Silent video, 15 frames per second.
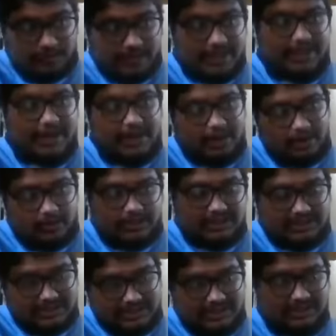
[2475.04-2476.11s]
we can do
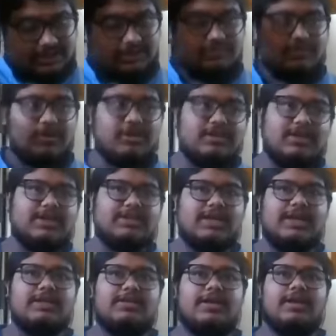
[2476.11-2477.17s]
is, for this
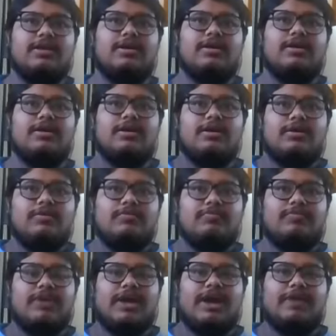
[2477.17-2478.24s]
I think
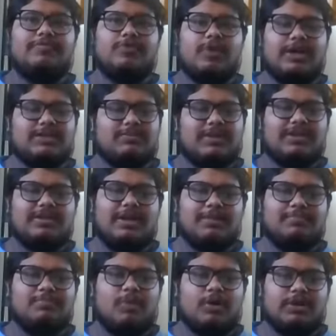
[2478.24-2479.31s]
we have to explain the
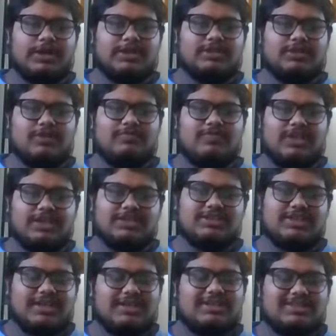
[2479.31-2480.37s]
importance of these
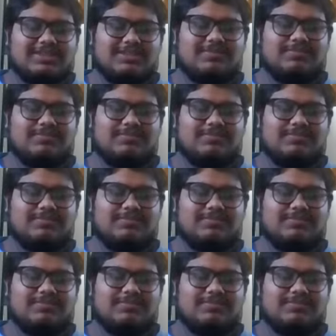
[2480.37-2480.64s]
things